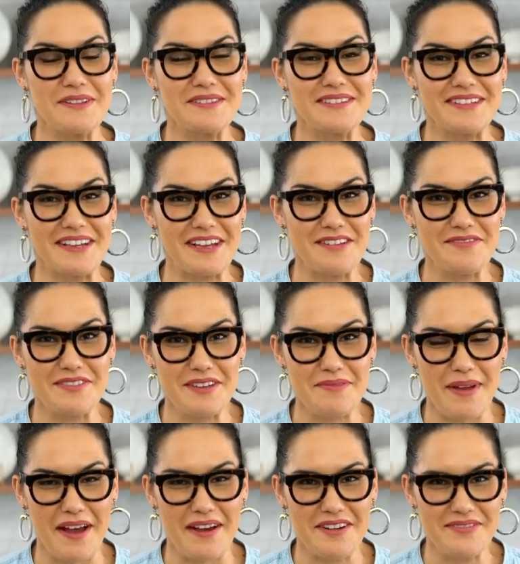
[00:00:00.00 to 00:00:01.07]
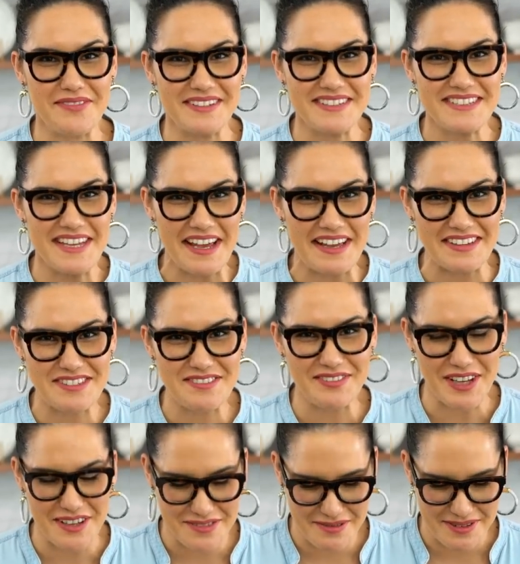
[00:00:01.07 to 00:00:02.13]
believe the amount of intense
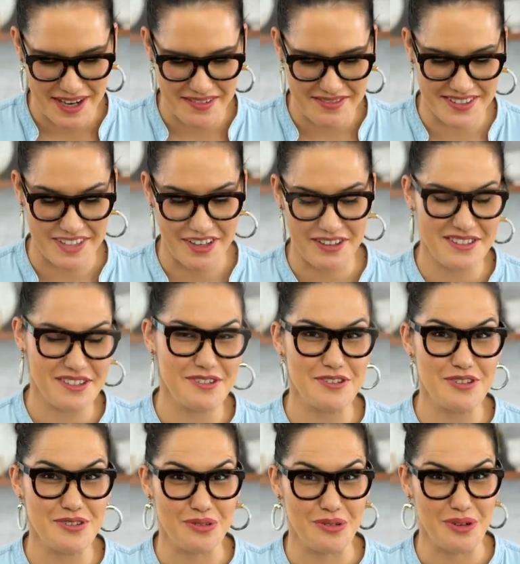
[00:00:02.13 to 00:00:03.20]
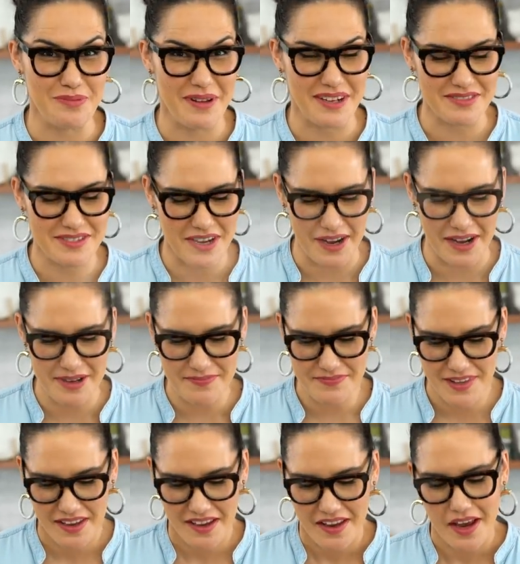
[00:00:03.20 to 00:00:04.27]
flavor we have in there in such a short amount of time.
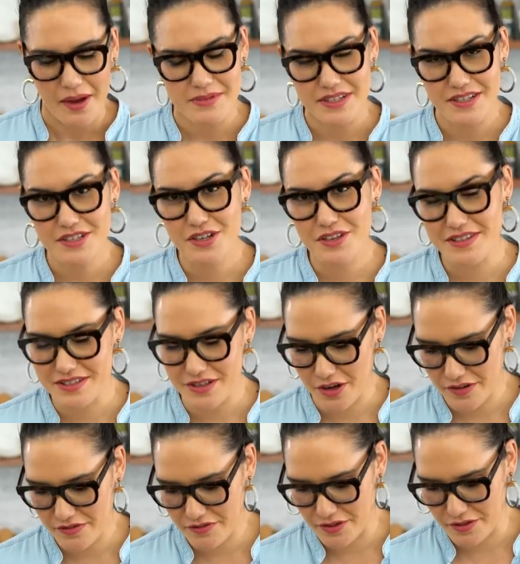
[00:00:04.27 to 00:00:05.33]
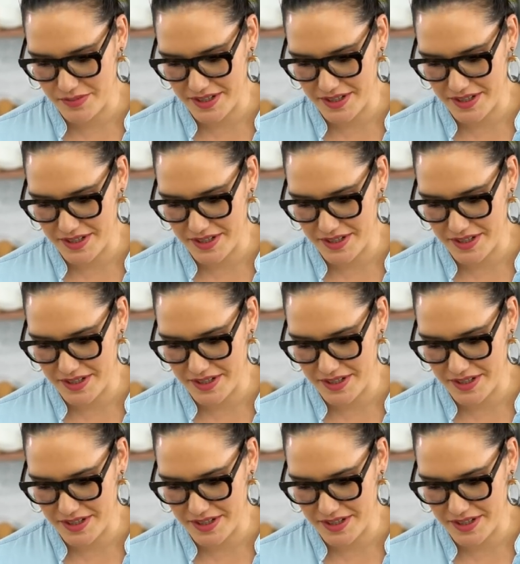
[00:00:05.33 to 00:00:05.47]
I'm just gonna turn this off for a